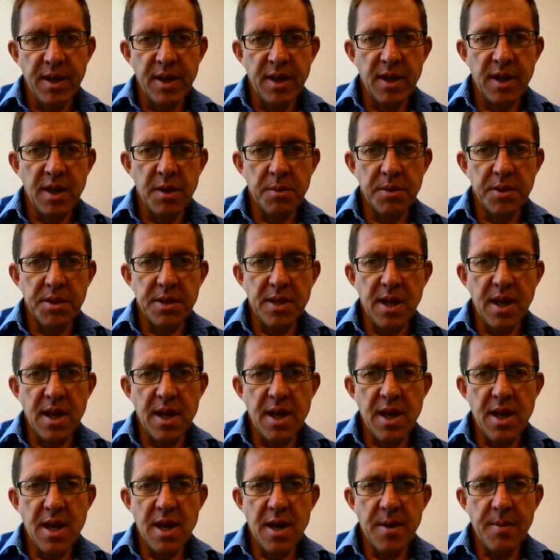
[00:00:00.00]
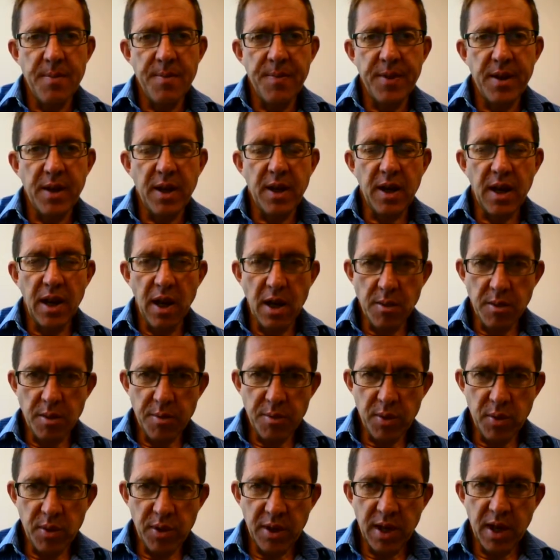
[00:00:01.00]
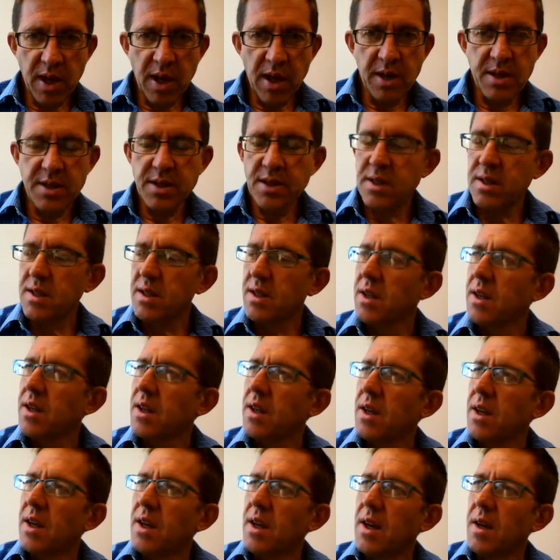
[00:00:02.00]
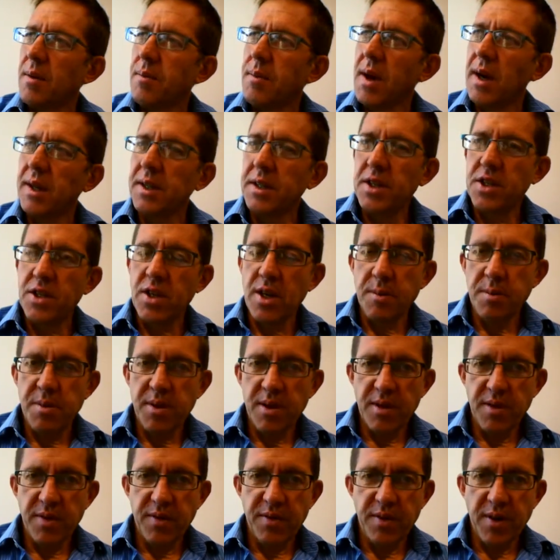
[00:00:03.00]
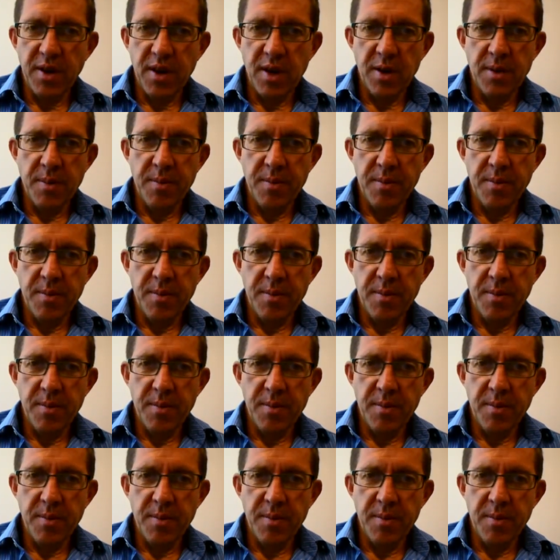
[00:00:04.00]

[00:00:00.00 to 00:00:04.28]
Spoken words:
And it was a global broadcast, a partnership of